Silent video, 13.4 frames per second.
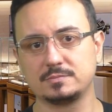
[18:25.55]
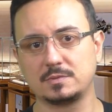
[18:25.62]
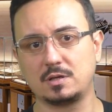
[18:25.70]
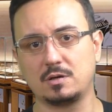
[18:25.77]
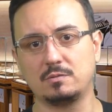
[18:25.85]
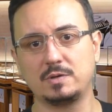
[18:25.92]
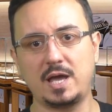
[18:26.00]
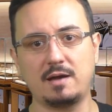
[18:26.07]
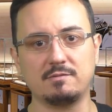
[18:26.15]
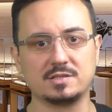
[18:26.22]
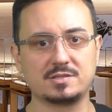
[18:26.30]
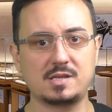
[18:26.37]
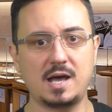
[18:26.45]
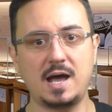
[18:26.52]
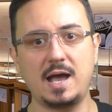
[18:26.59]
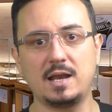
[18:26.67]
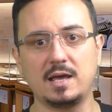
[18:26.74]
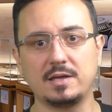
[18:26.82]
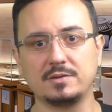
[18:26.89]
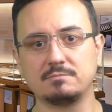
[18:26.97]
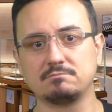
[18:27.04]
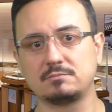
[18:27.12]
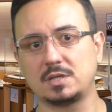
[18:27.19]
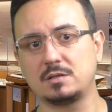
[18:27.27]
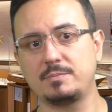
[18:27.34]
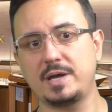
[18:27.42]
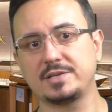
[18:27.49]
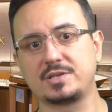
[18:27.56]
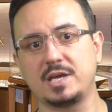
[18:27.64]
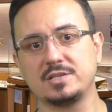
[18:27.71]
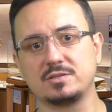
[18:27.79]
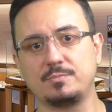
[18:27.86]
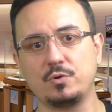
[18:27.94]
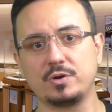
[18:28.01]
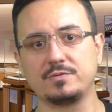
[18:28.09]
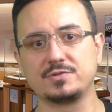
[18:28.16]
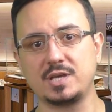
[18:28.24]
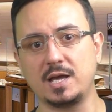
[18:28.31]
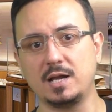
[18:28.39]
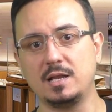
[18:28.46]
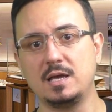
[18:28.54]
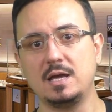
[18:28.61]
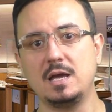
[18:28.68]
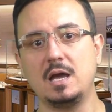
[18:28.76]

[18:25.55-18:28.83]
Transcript: We have style, and in the best case the point of sale